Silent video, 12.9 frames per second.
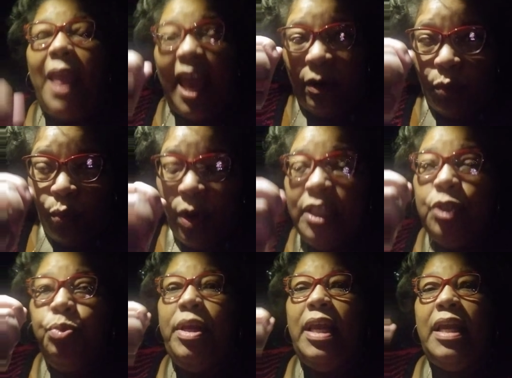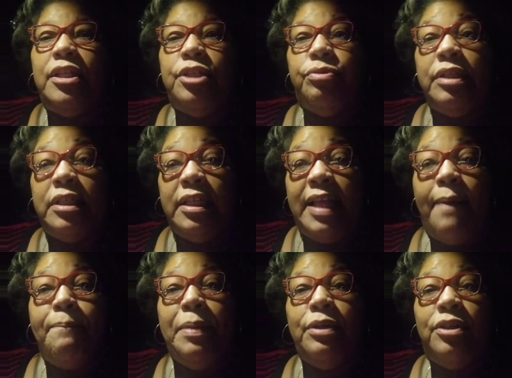And once we enter into
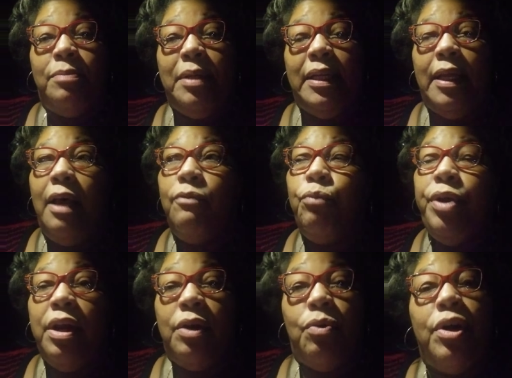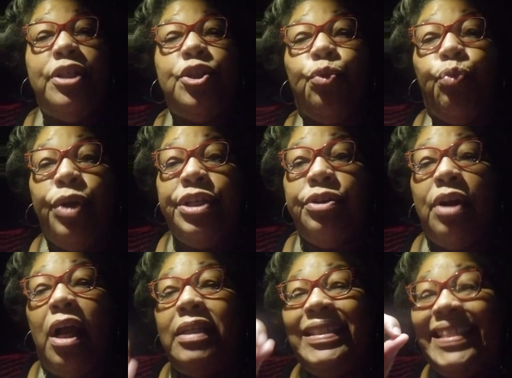that building, beloved, we are going to render
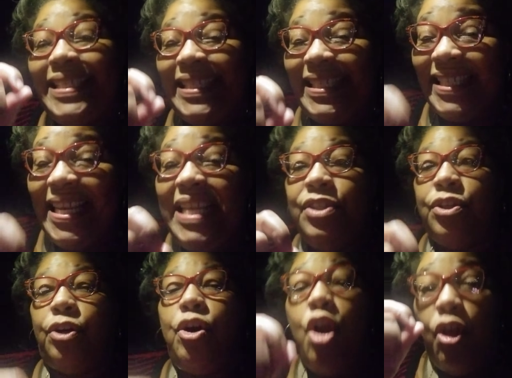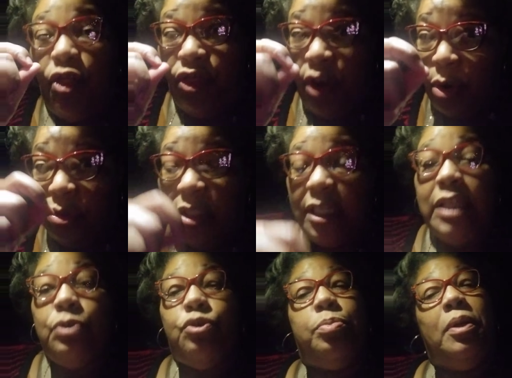unto Caesar those
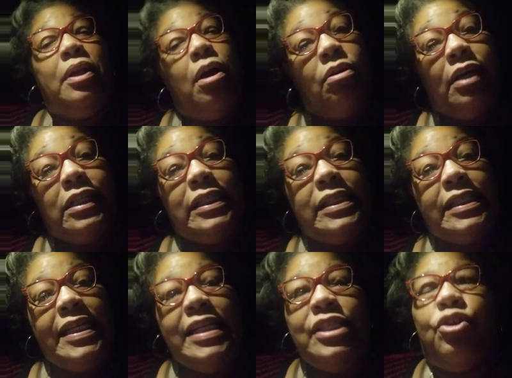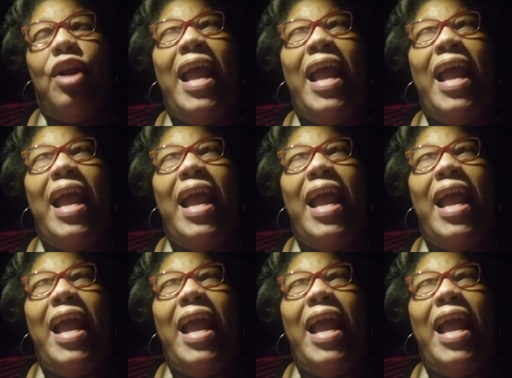things which belong unto Caesar.